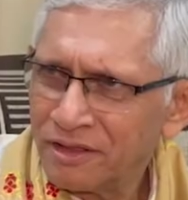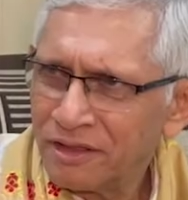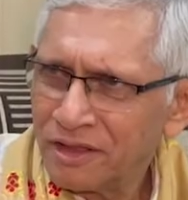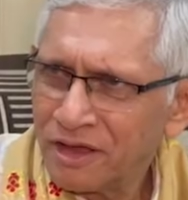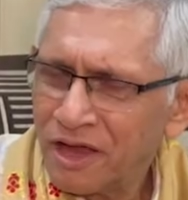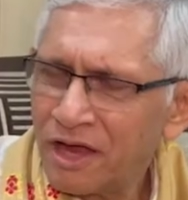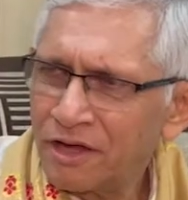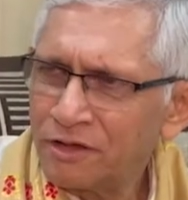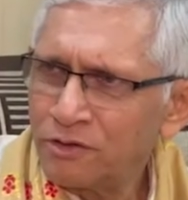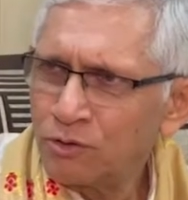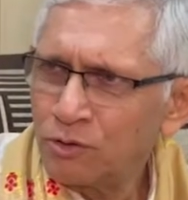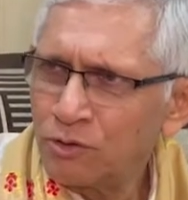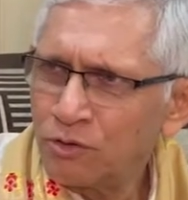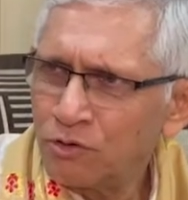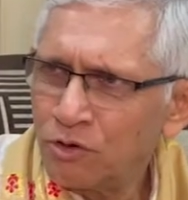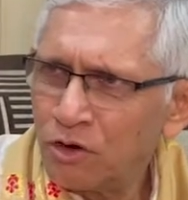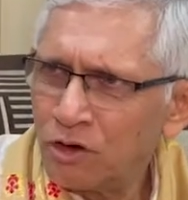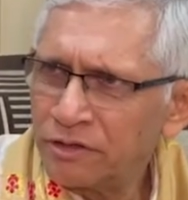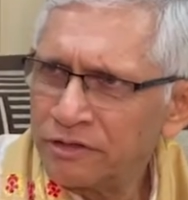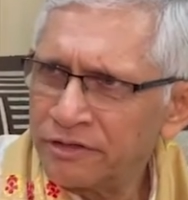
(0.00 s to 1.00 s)
I told
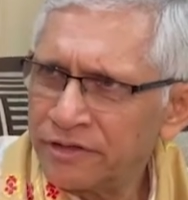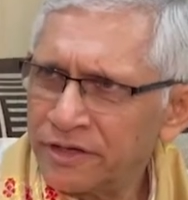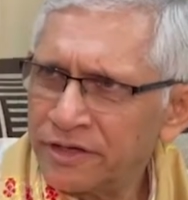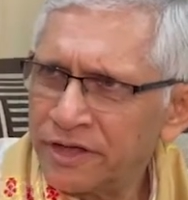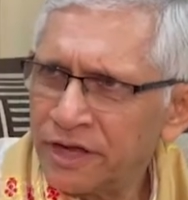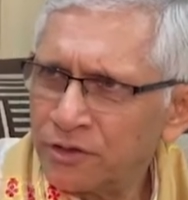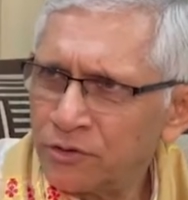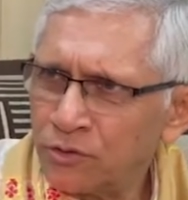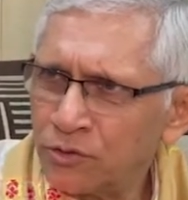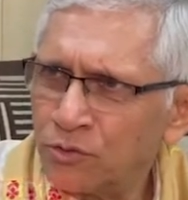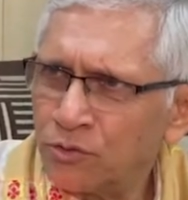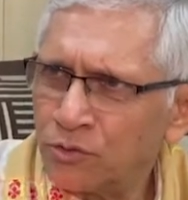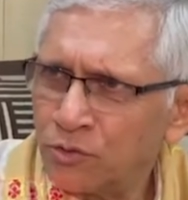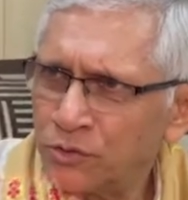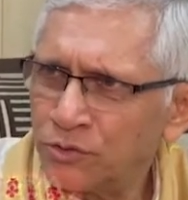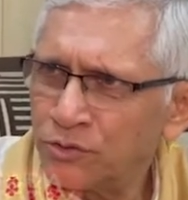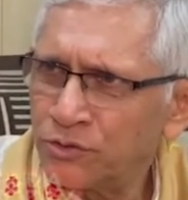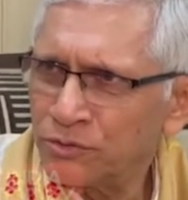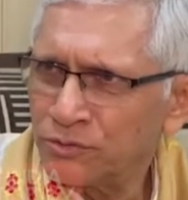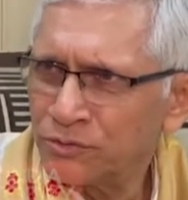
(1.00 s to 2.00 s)
God that I don't know
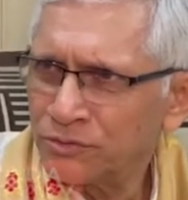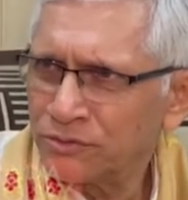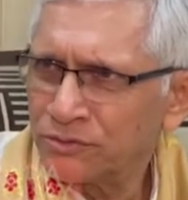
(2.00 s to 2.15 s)
you.